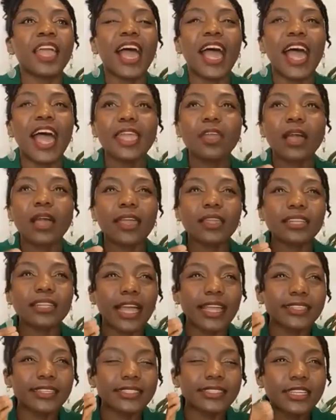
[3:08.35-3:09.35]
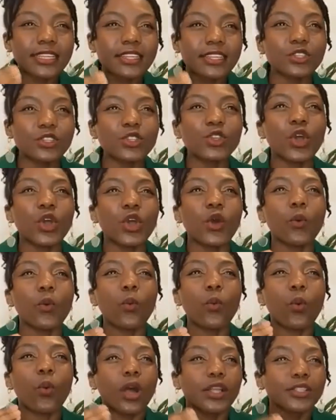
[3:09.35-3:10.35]
I didn't know
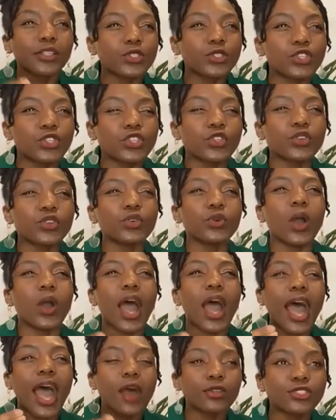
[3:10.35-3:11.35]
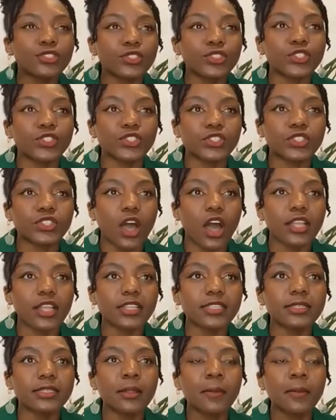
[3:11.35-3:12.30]
what to do, how to start.